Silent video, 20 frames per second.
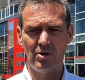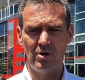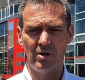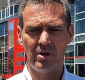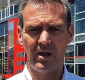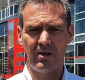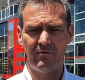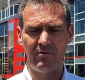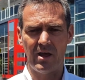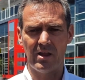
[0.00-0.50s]
at
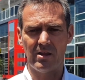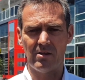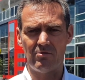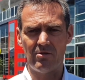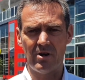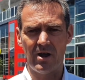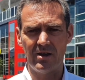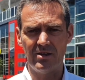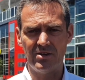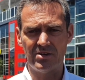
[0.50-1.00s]
every other
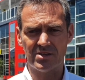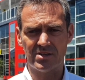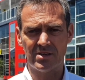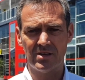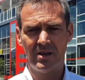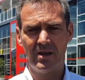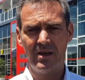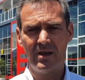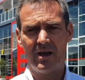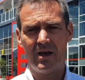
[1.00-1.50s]
race
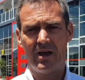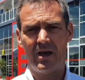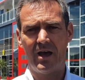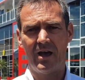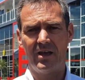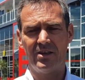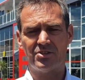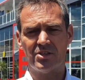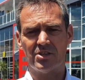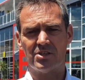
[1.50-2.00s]
uh,
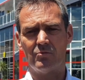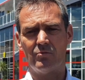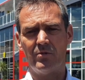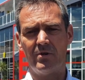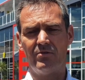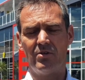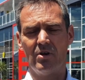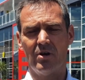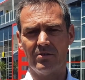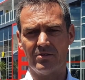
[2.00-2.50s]
it's just that
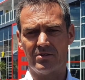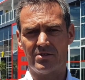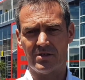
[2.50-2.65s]
we've got